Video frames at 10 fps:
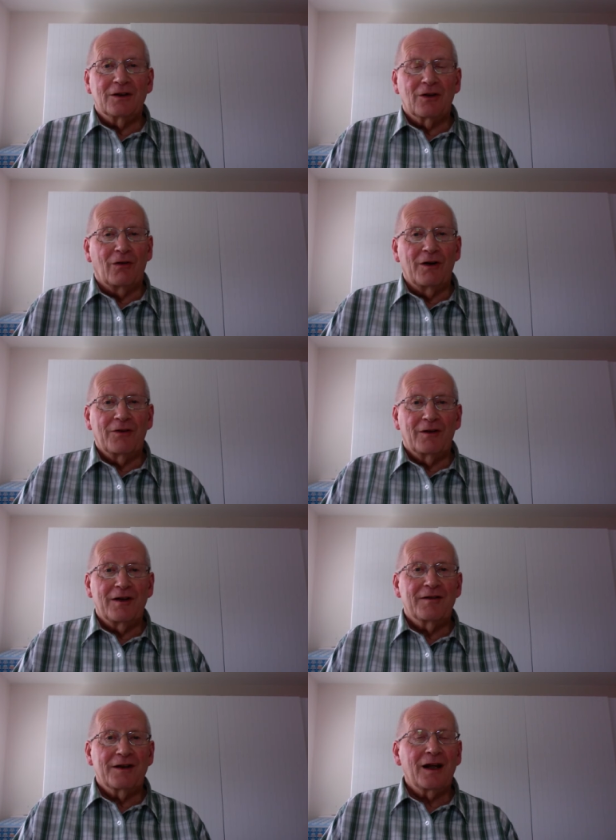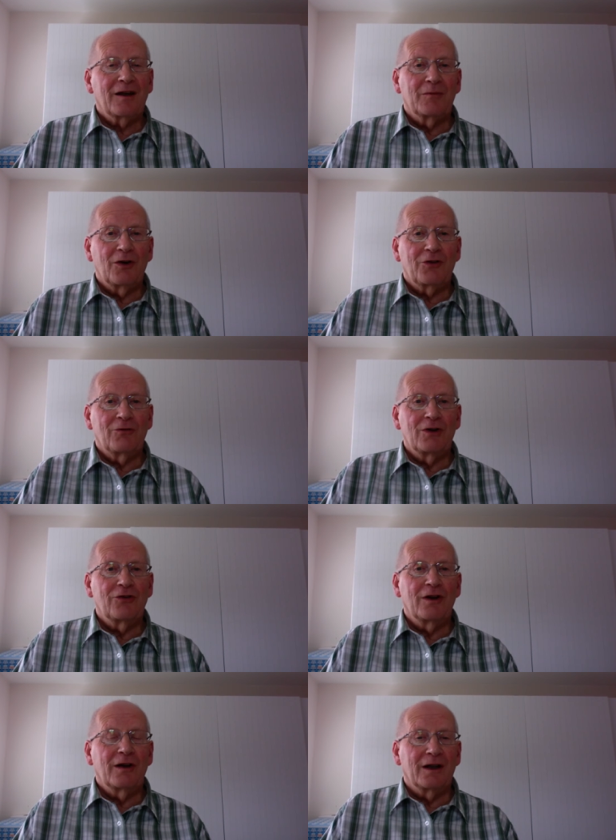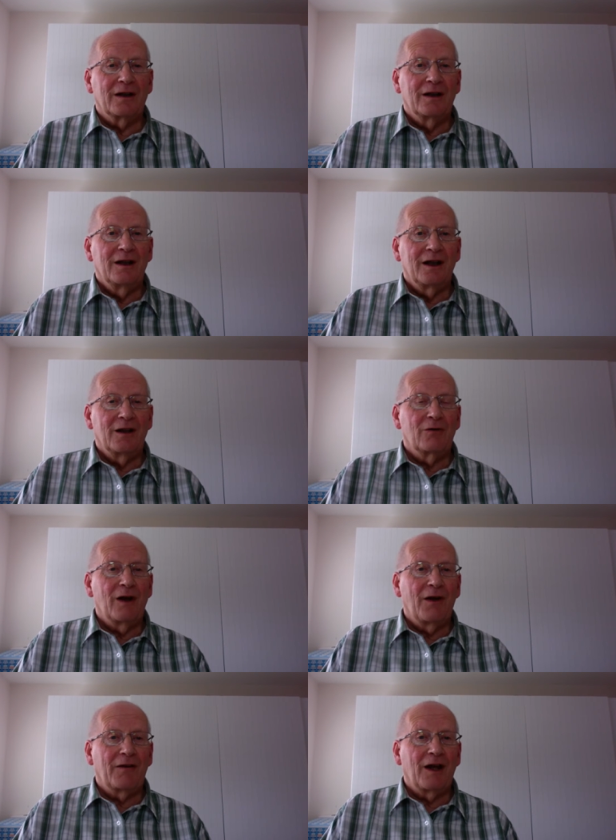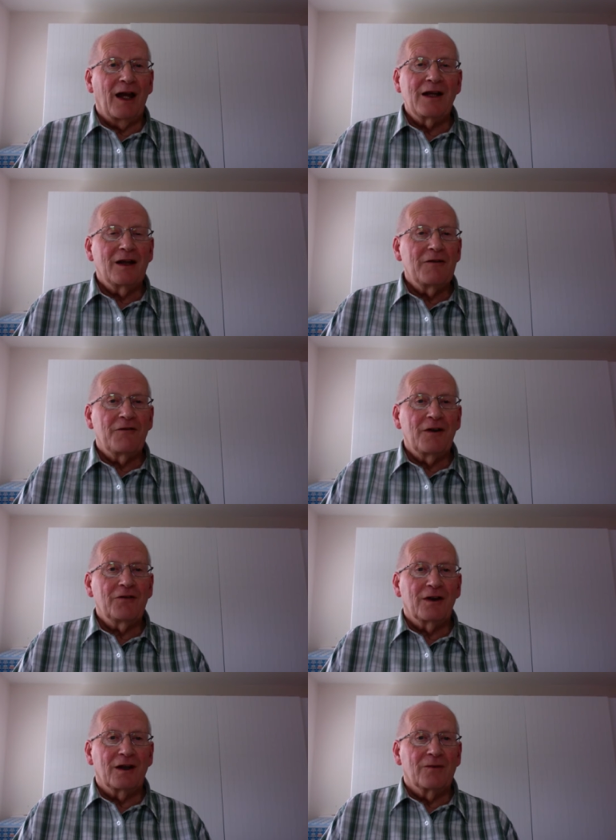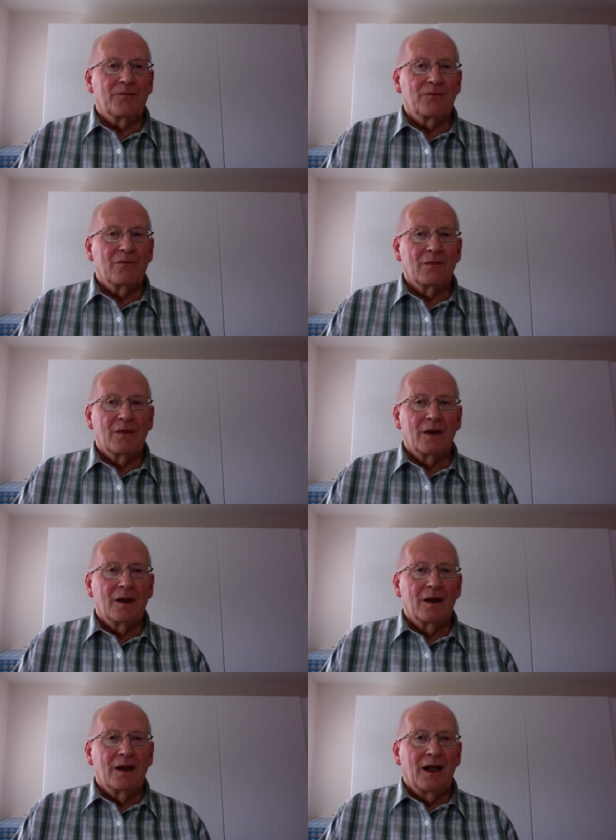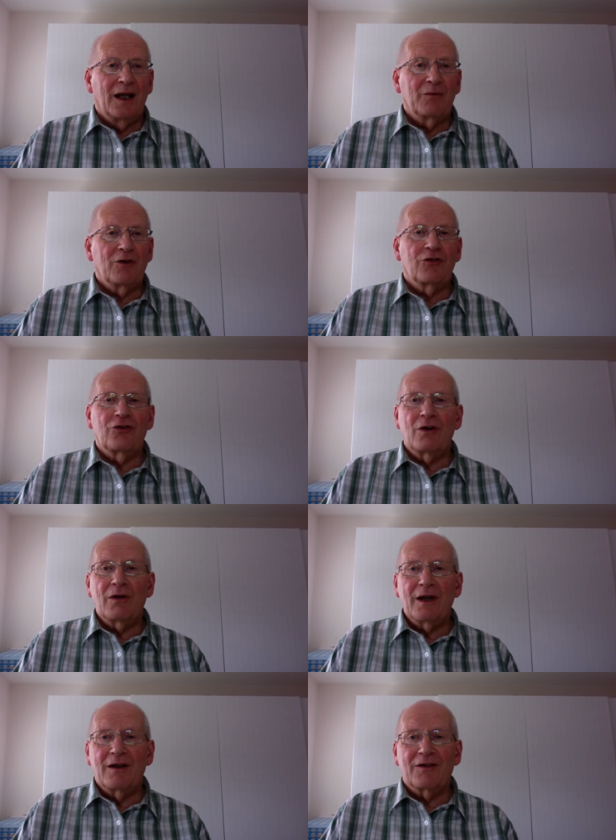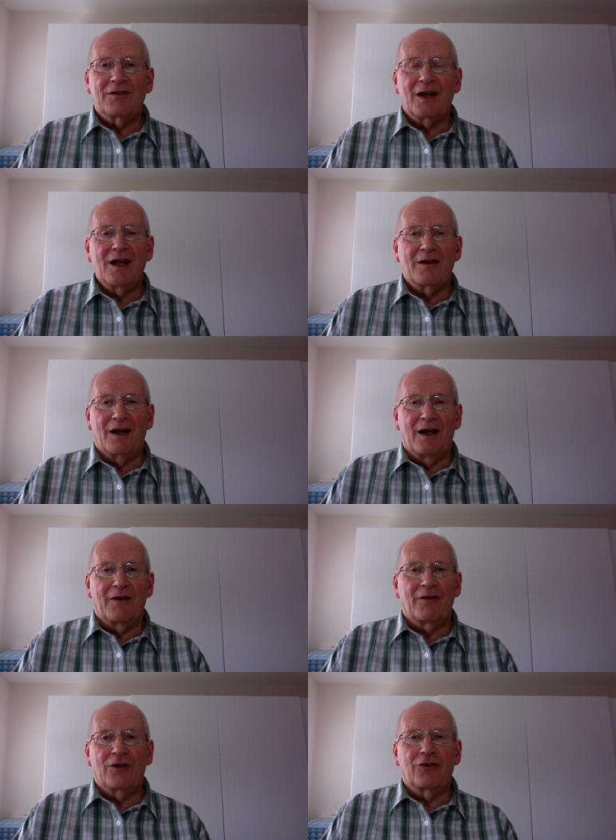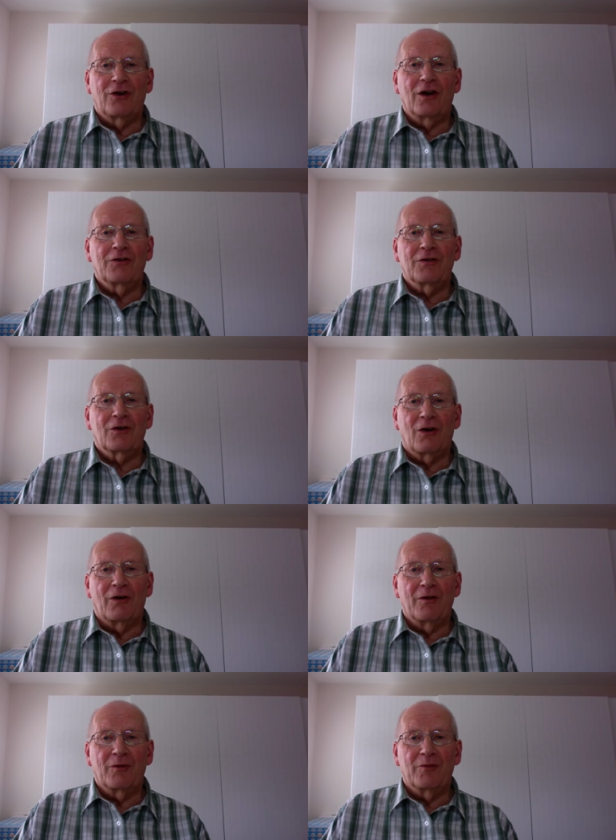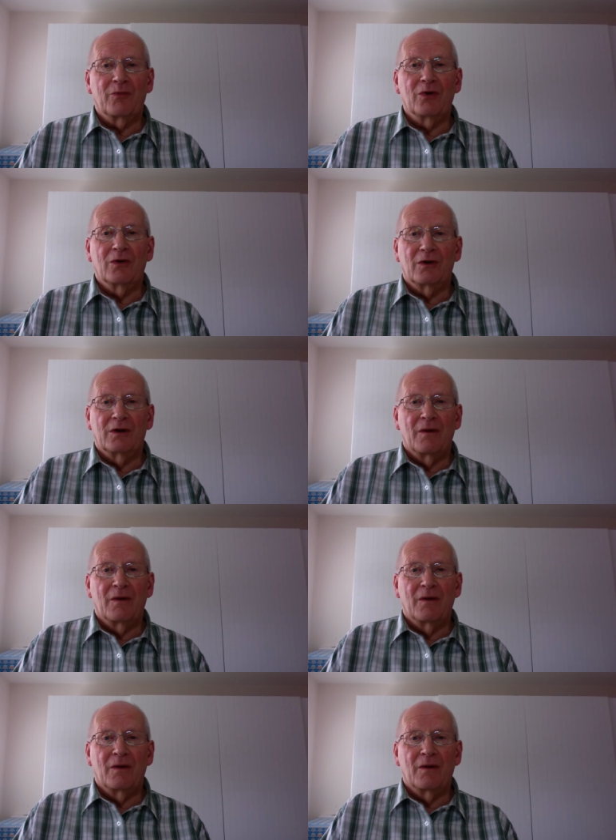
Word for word: Corinth on his second missionary journey in around AD 50. And it was during his stay there that the Church of Corinth was born.